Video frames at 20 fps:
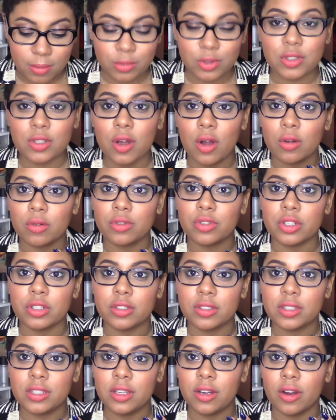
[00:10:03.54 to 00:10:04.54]
So
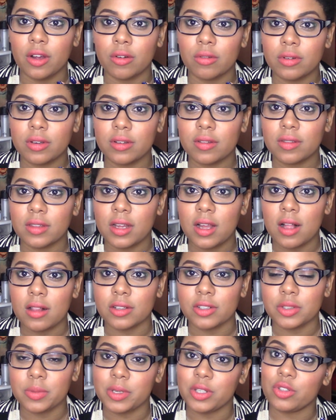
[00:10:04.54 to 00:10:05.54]
just, you know, the
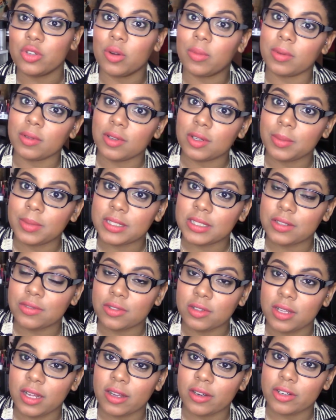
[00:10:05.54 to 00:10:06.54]
colors may show up a little bit
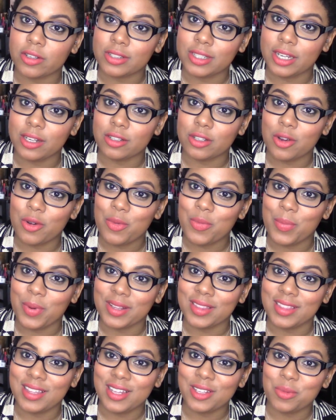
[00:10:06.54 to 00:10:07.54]
differently on your skin tone,
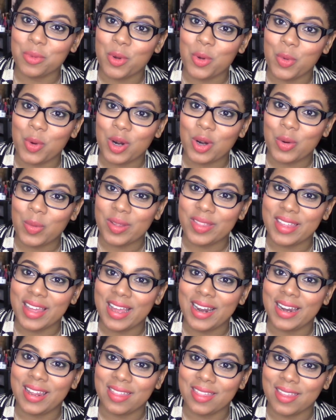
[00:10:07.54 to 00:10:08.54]
but these will work with
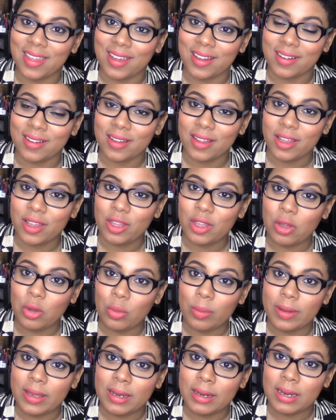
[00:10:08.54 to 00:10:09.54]
anything.
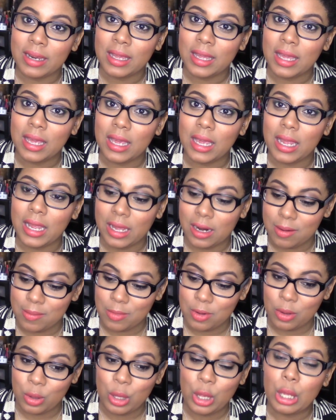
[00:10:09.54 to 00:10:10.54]
Human,
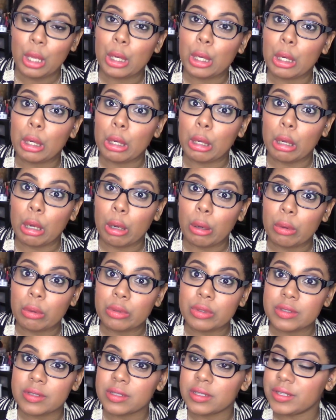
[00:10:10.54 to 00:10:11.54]
animal,
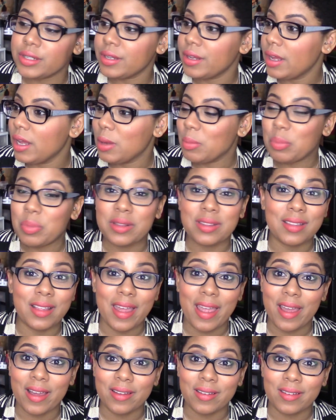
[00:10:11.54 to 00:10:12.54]
ghost,
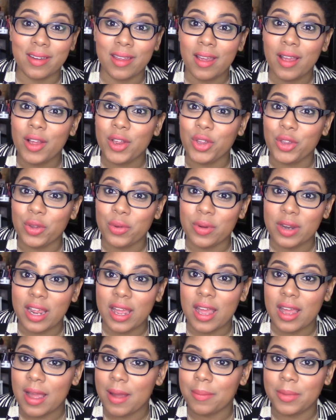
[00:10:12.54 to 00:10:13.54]
plant, you name,
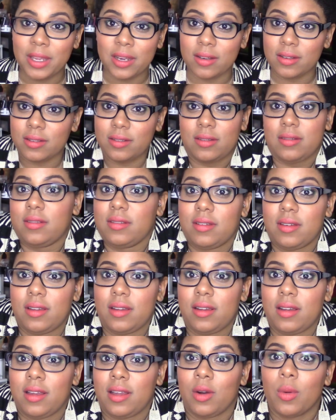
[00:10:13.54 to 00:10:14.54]
I mean,
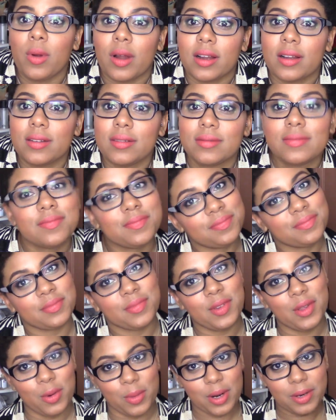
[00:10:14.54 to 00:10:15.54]
it'll work.
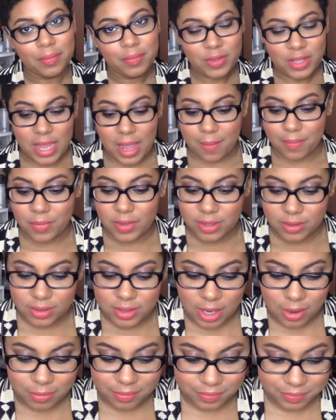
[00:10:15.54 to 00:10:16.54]
It'll work. Okay,
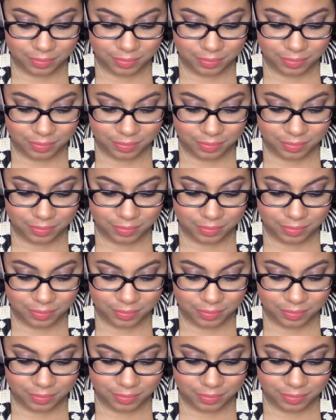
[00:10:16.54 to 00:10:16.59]
so